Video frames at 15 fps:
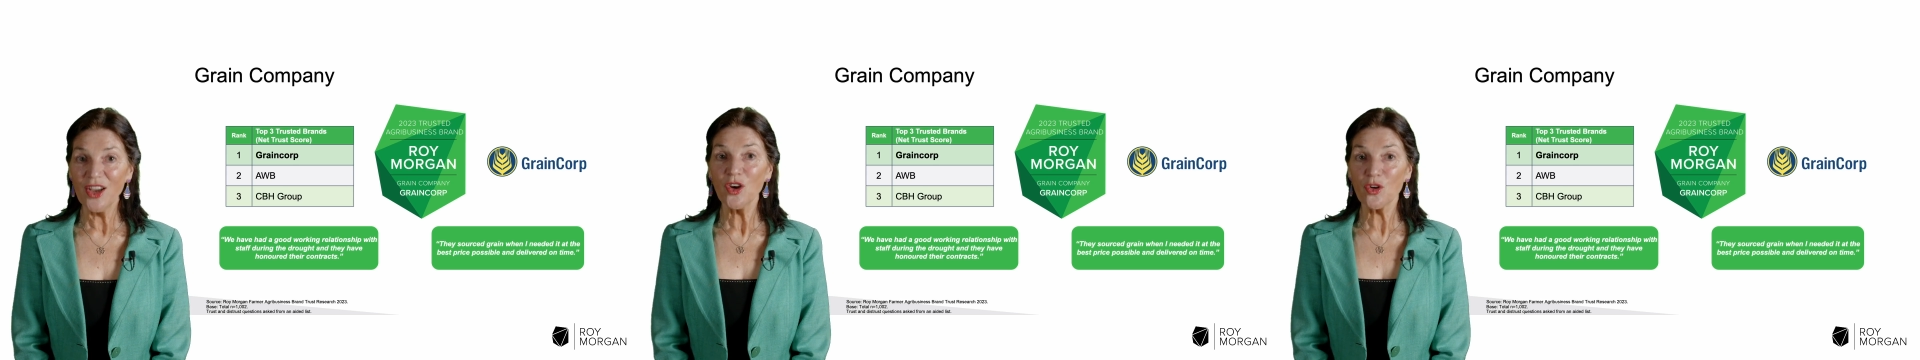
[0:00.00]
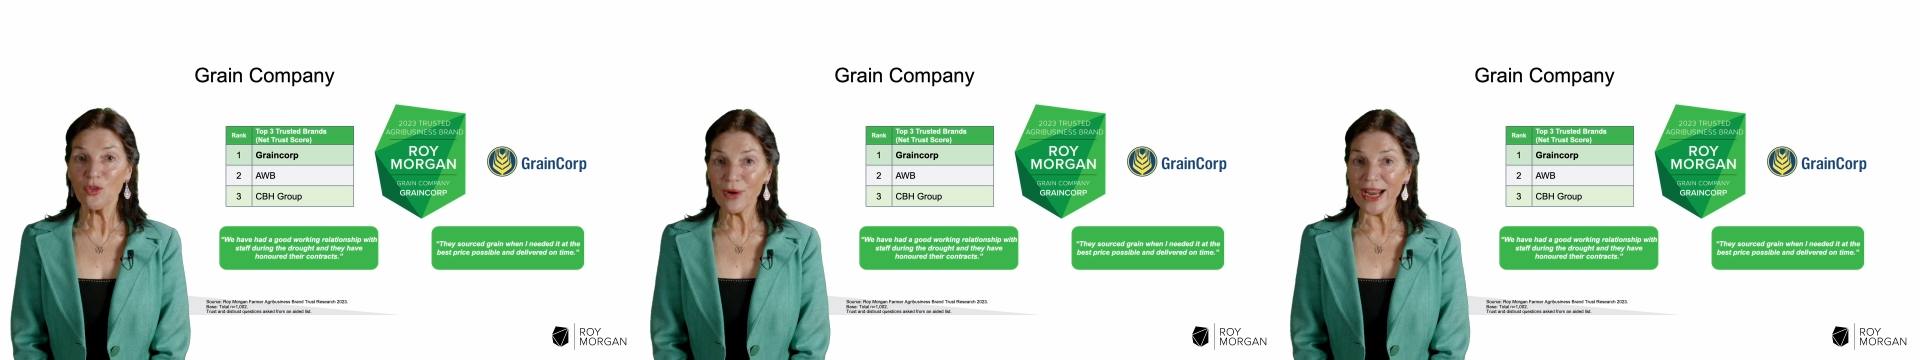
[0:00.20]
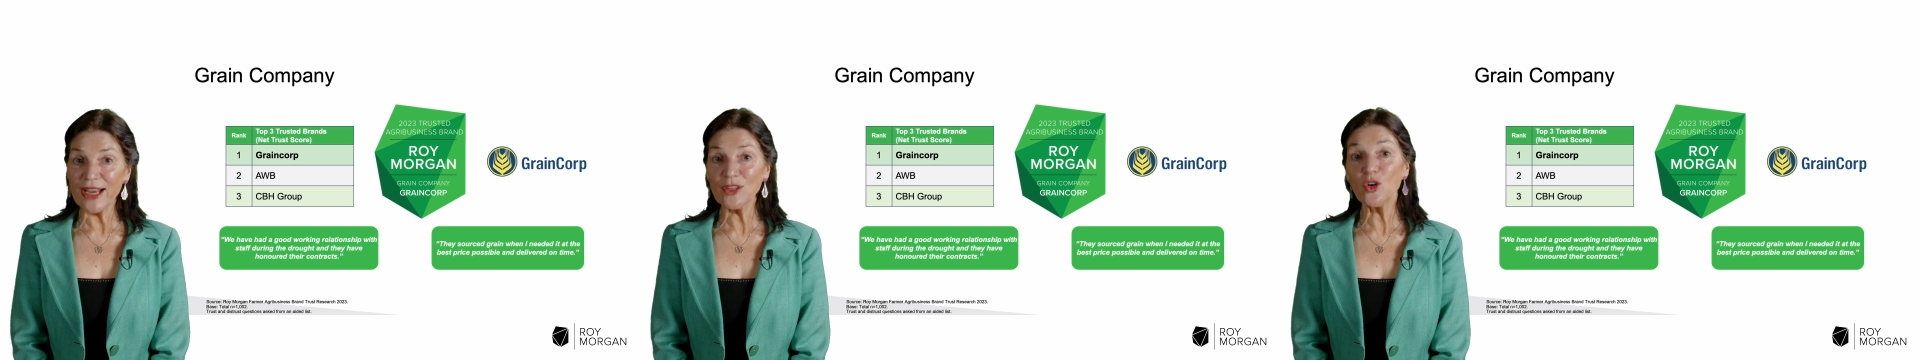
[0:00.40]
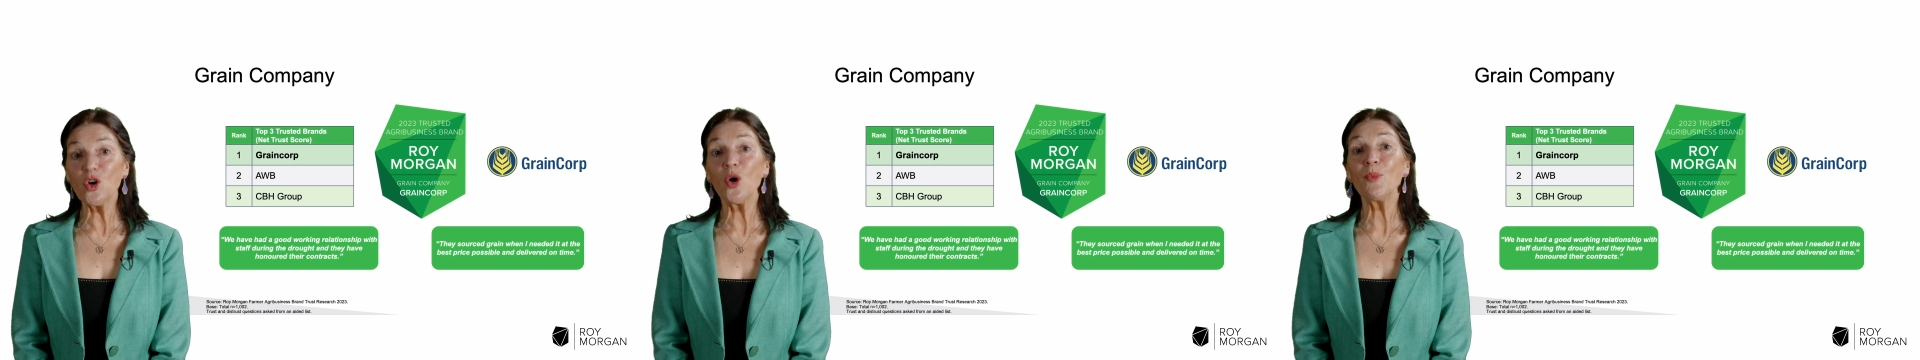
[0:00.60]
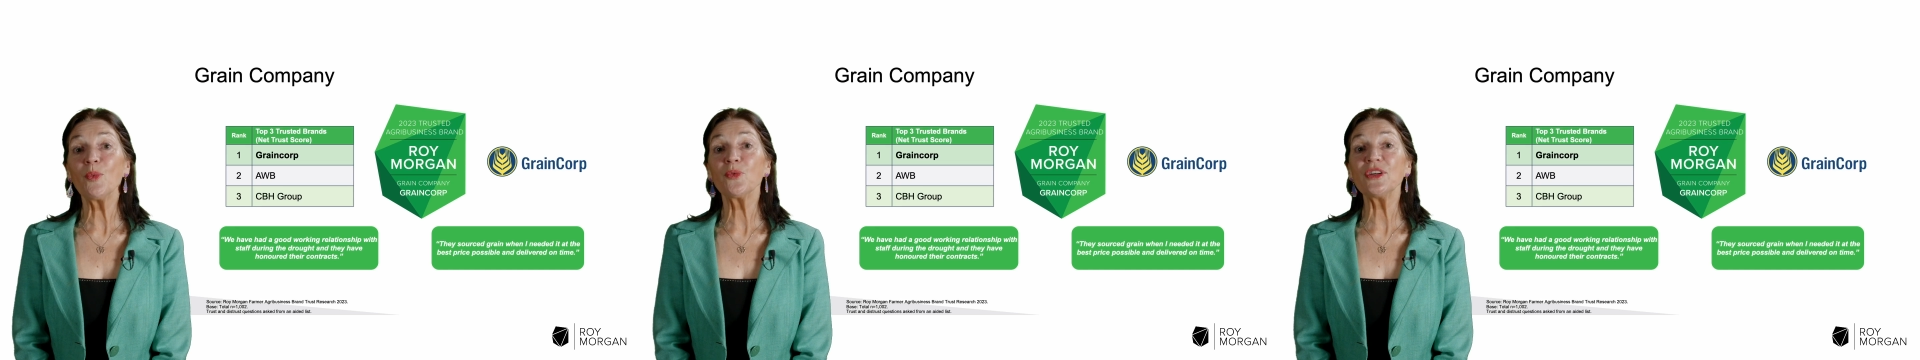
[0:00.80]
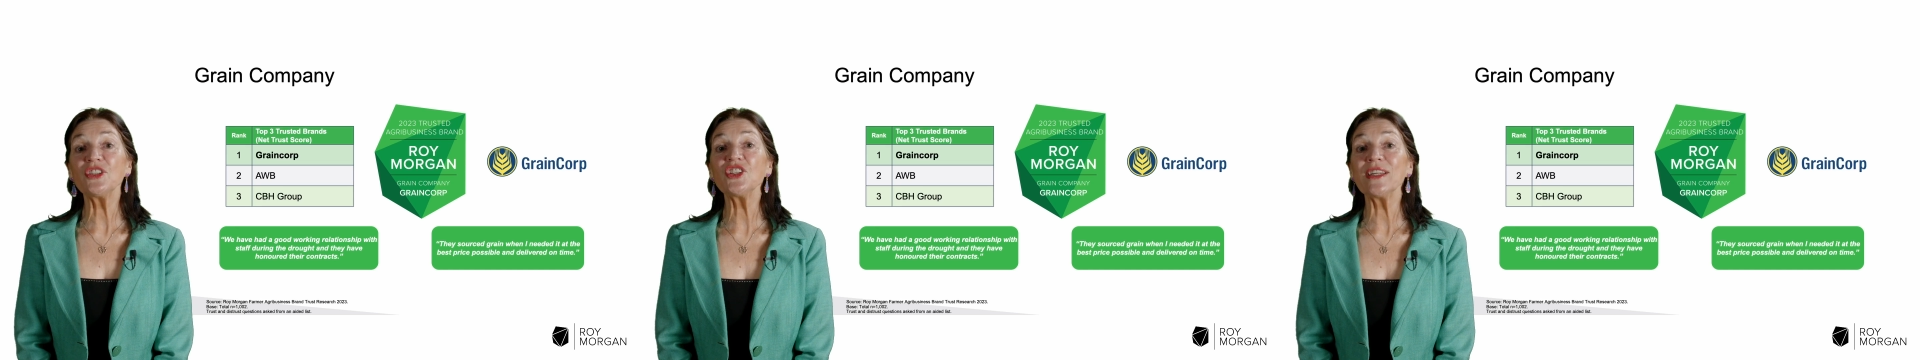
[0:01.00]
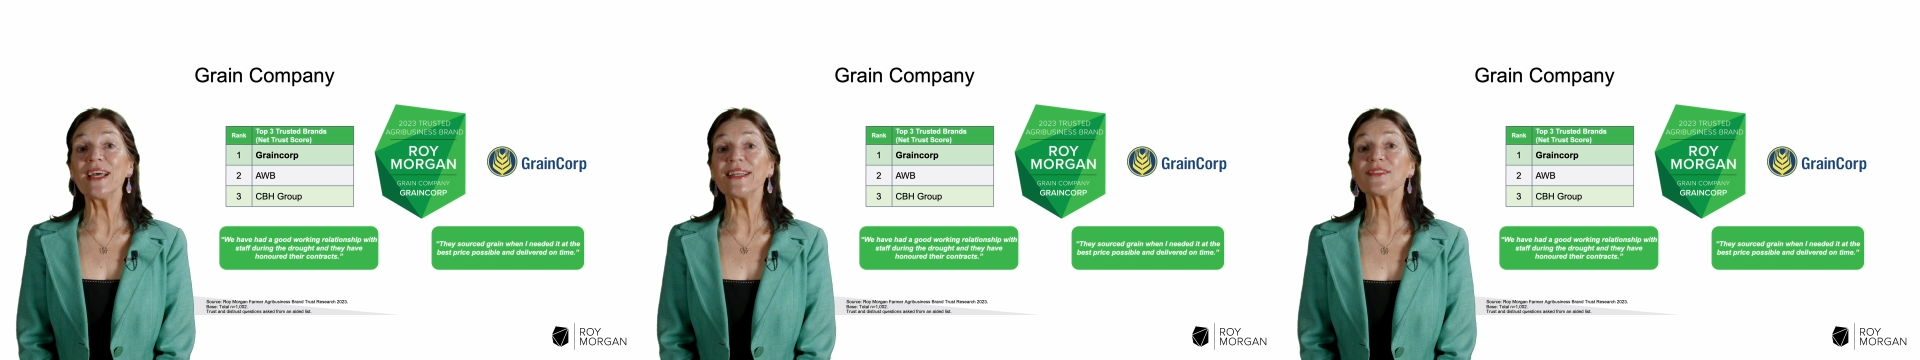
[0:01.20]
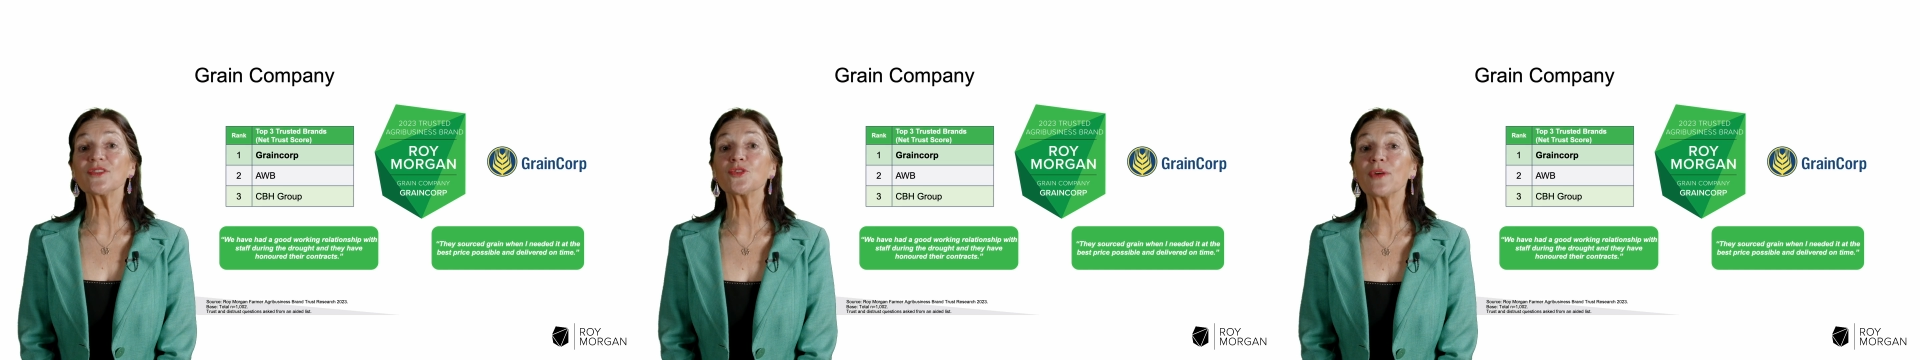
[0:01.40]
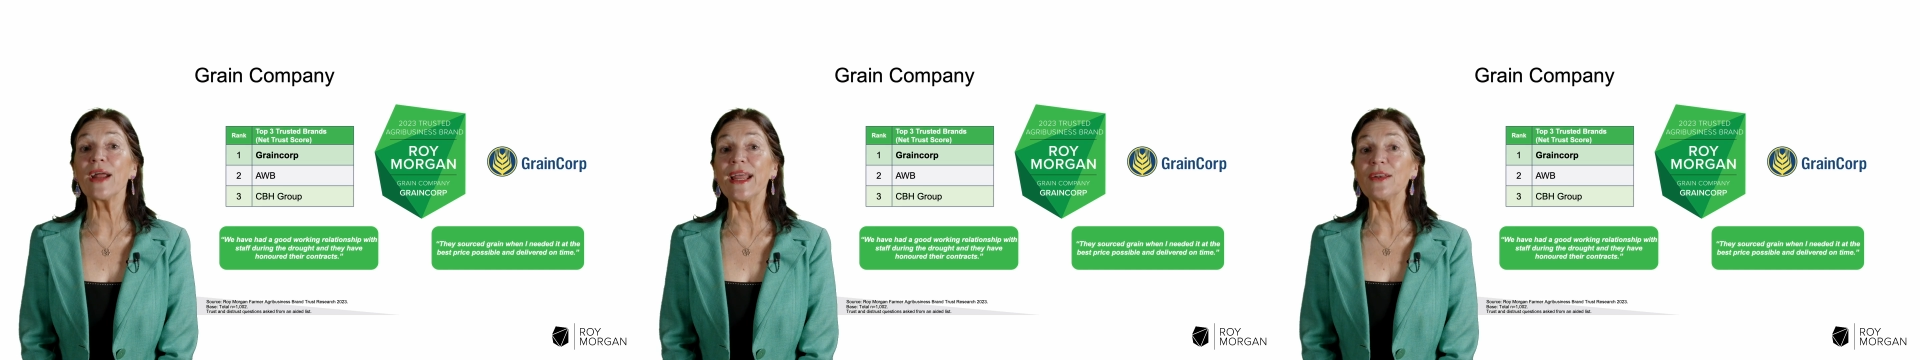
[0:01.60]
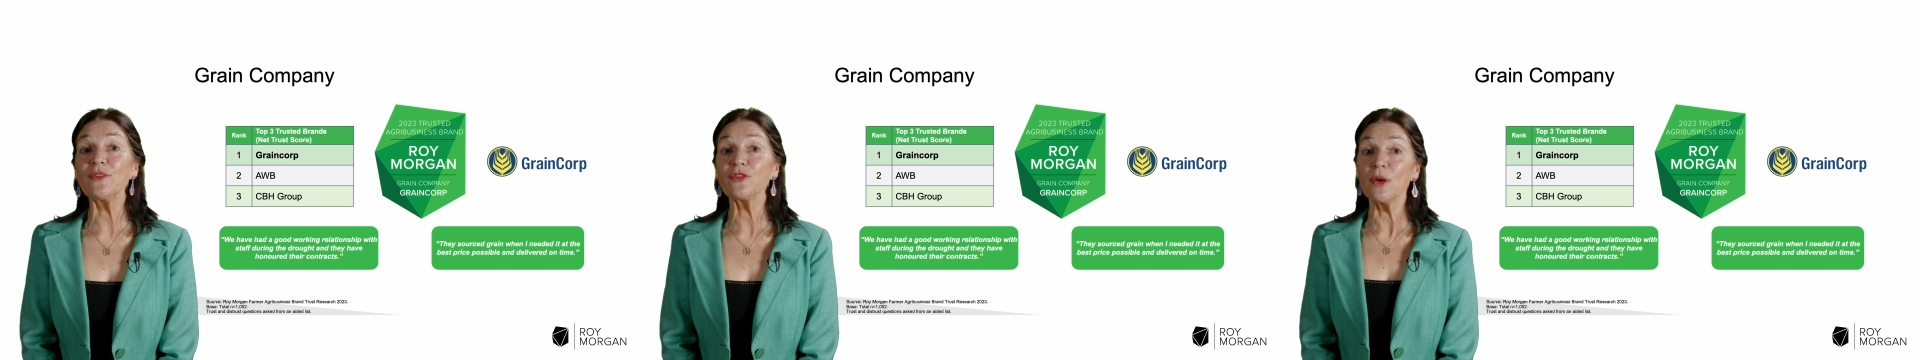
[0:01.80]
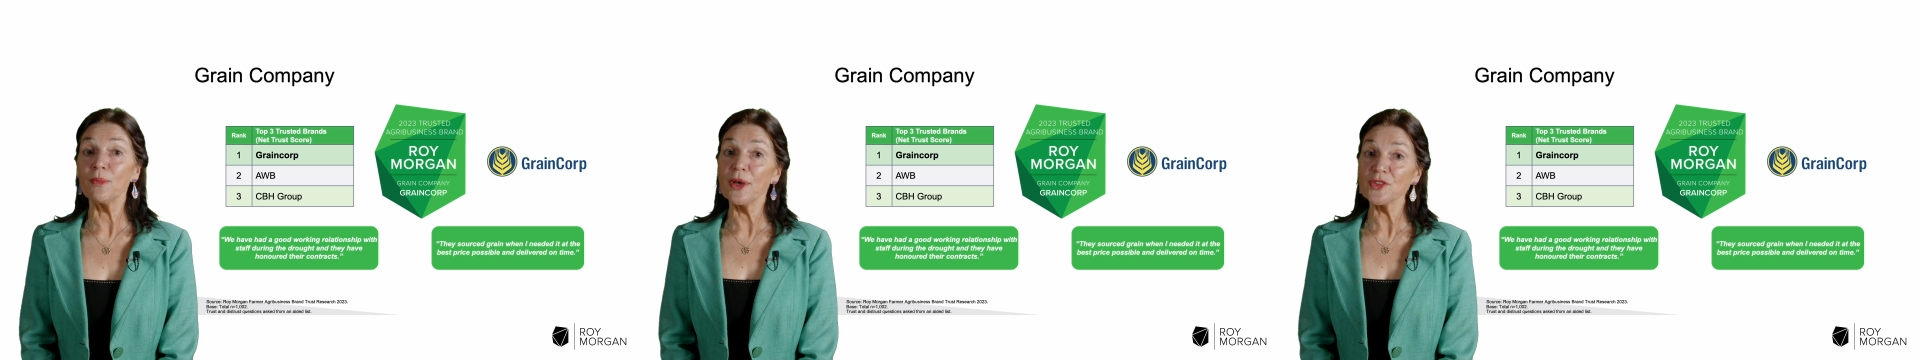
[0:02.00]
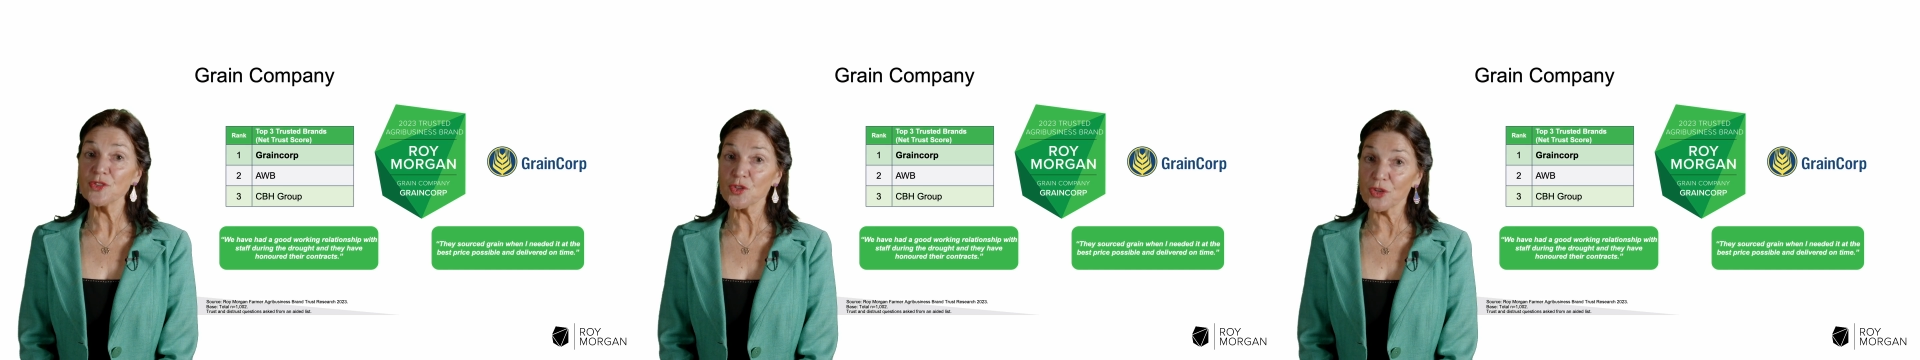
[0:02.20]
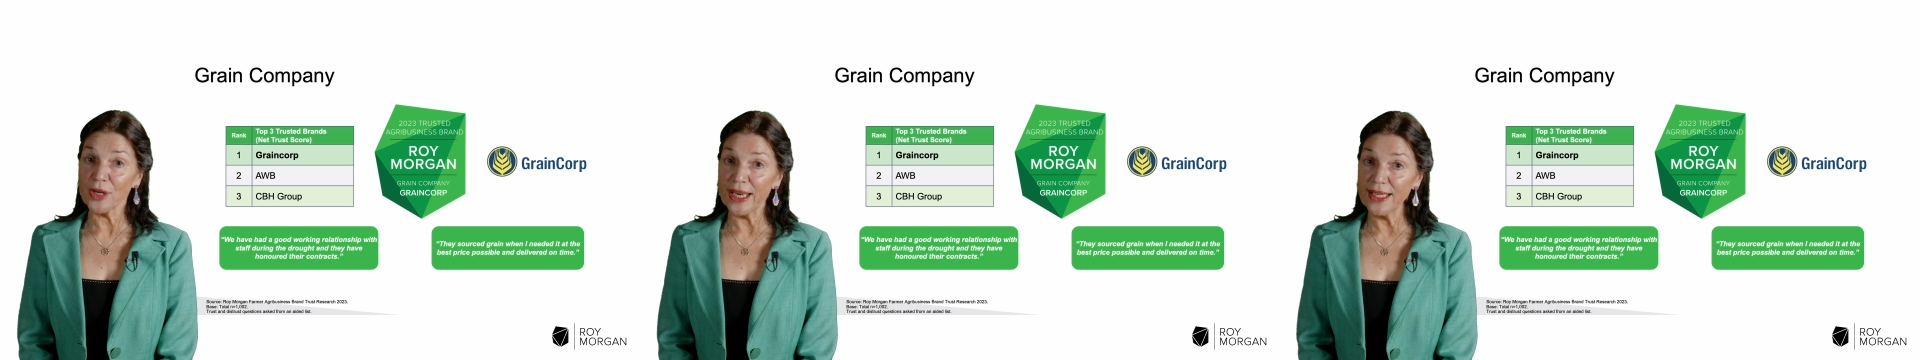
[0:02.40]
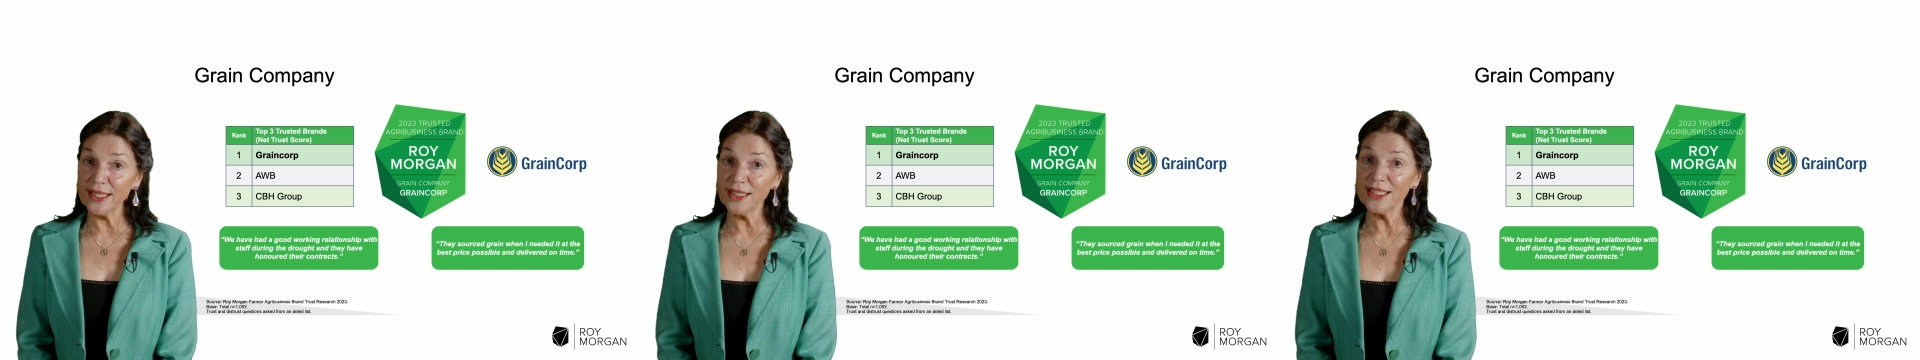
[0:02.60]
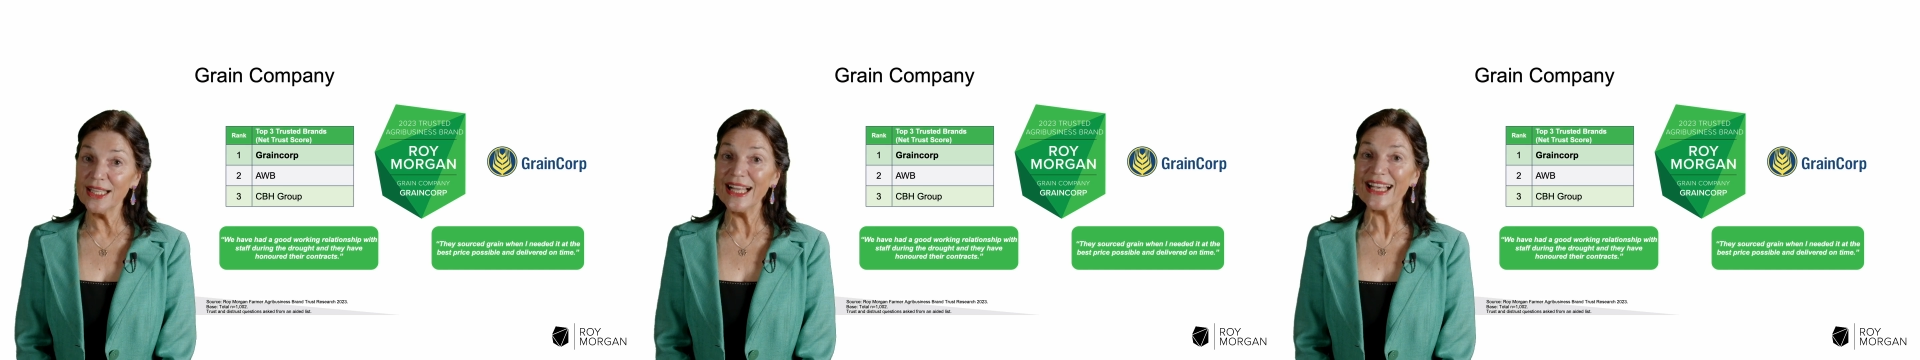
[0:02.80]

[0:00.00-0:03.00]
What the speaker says: GrainCorp originates grain from Australia,